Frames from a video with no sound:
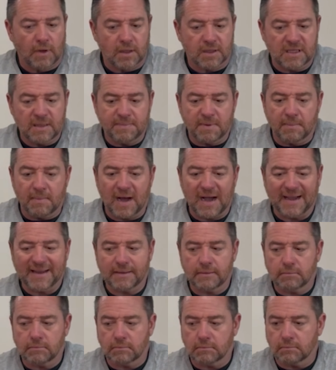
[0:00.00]
Keep in
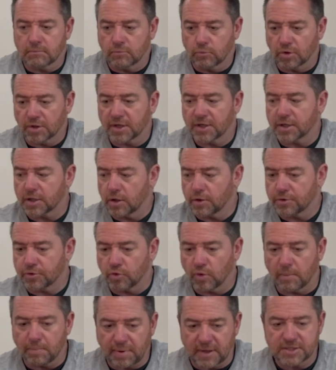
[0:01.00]
mind, we're going to go
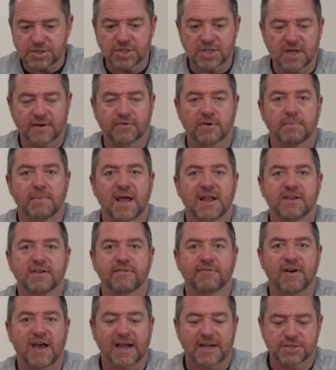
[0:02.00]
through a bunch of different
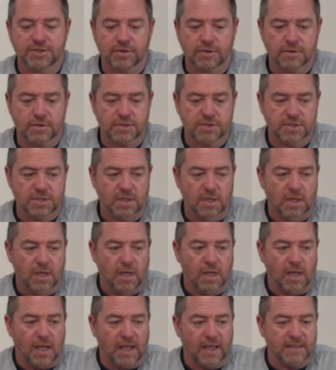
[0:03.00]
manufacturers
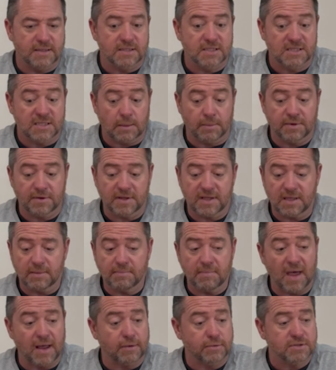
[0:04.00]
and some of the
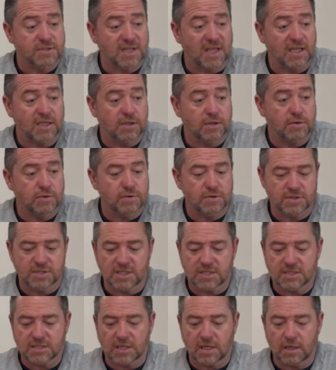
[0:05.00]
metals they use.
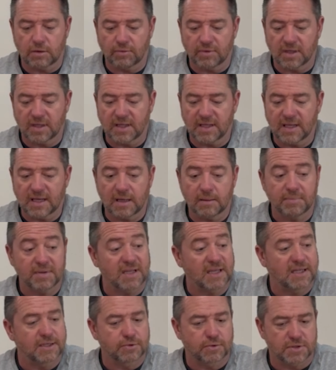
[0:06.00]
It's going to really
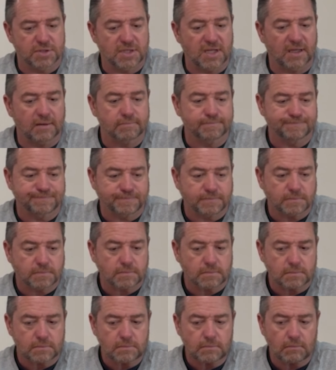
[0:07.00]
be interesting.
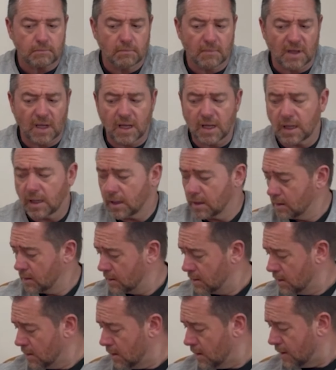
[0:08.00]

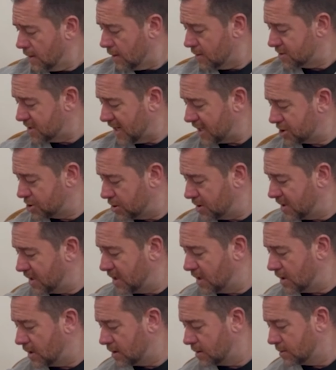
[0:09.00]
There's actually
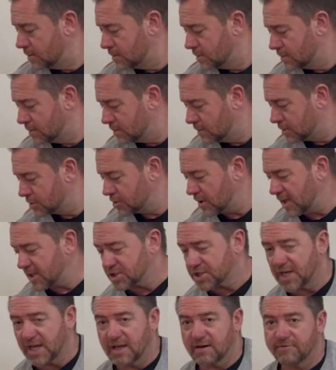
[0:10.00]
a
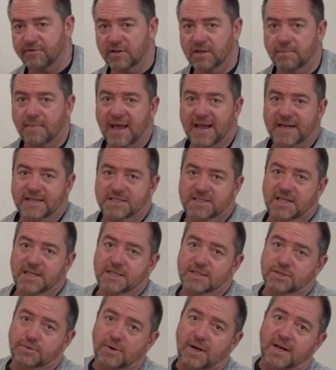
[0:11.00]
trash can full of
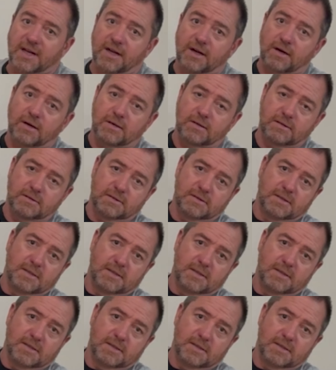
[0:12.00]
magazines right here